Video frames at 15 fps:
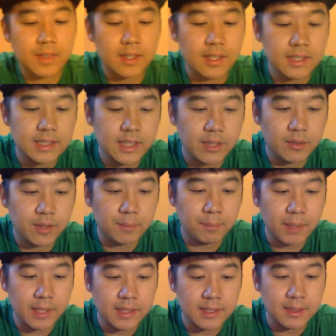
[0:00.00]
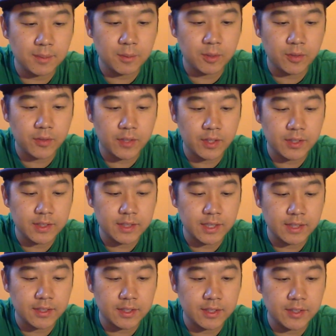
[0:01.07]
Let's say I want to buy some more if it goes
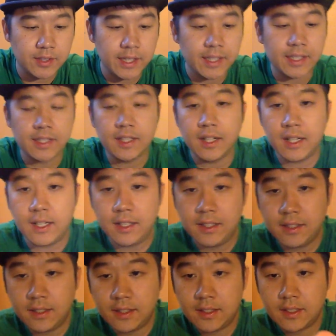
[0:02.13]
down to eighty-nine.